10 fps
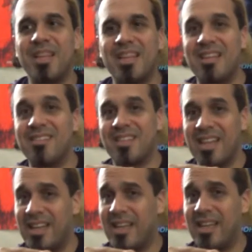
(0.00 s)
it's
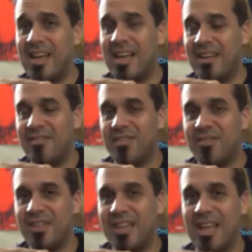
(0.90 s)
late and I have
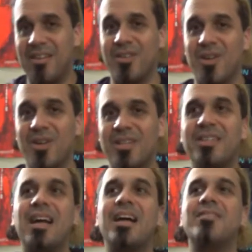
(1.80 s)
a, and have a,
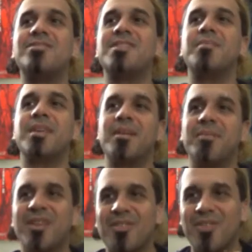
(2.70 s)
and I have something in
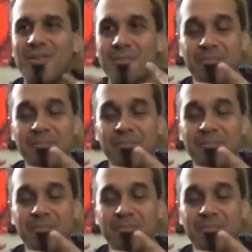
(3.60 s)
my throat.